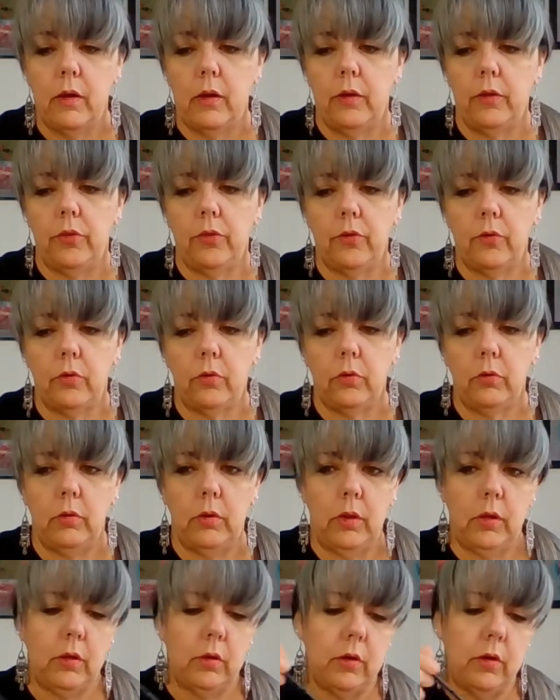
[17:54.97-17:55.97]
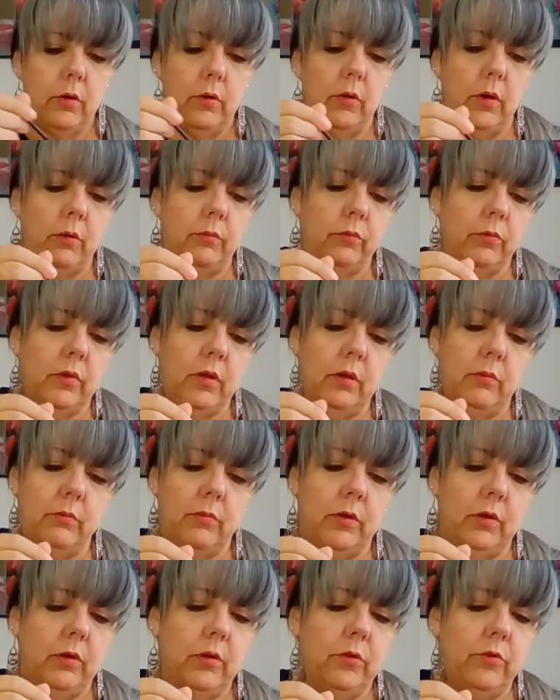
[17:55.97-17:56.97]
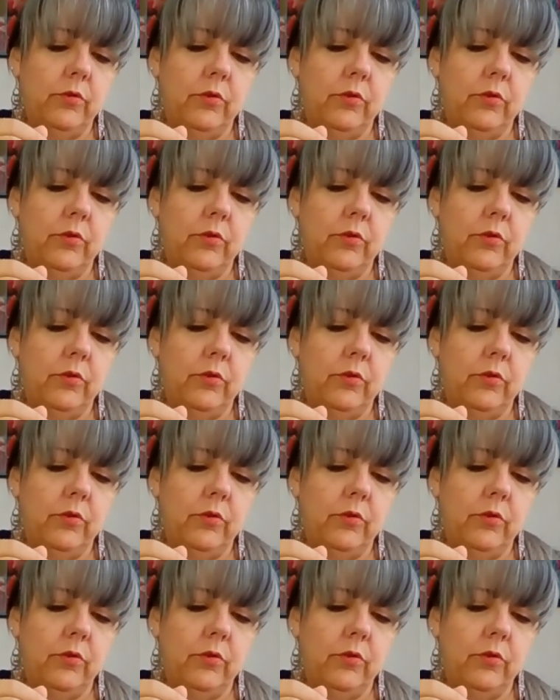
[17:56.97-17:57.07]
I thoroughly coat. I'm tempted to